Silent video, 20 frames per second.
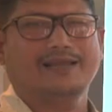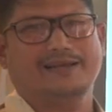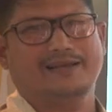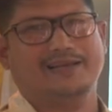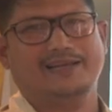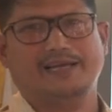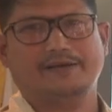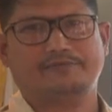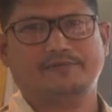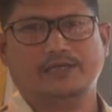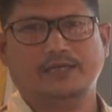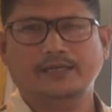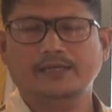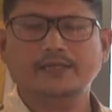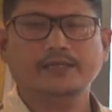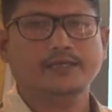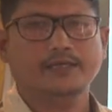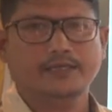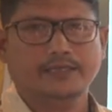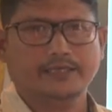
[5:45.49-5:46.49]
left
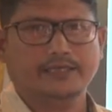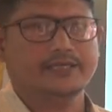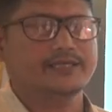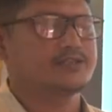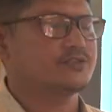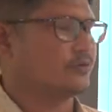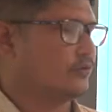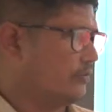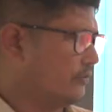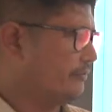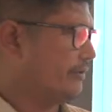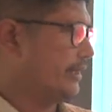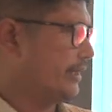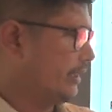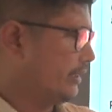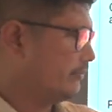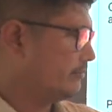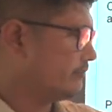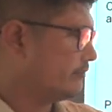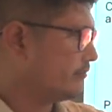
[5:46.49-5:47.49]
in each ovary.